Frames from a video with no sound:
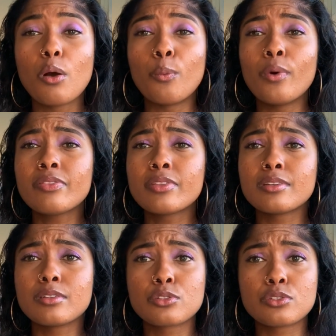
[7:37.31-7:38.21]
what
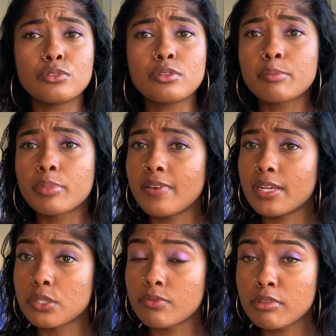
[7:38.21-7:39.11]
the
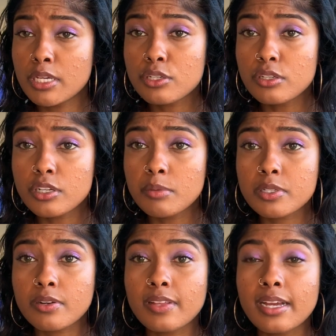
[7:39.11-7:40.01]
student-professor
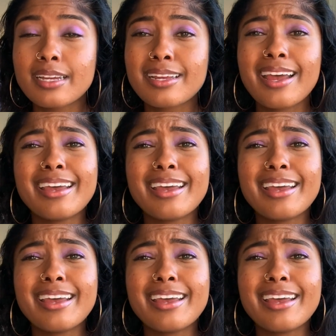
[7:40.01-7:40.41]
relationships are like,